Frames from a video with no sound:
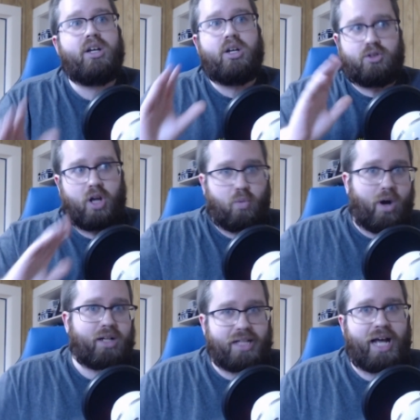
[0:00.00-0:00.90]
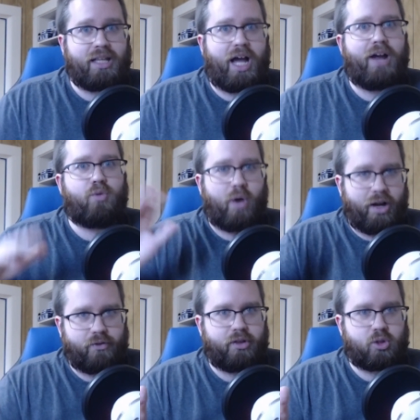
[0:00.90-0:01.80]
So I watched that live waiting
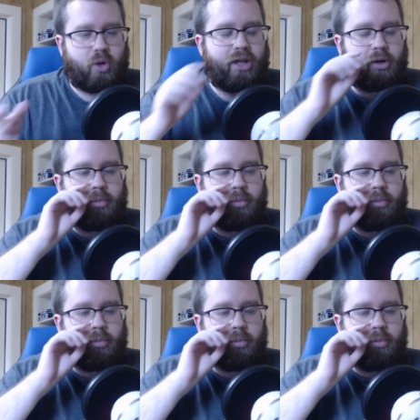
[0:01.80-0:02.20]
for the trailer.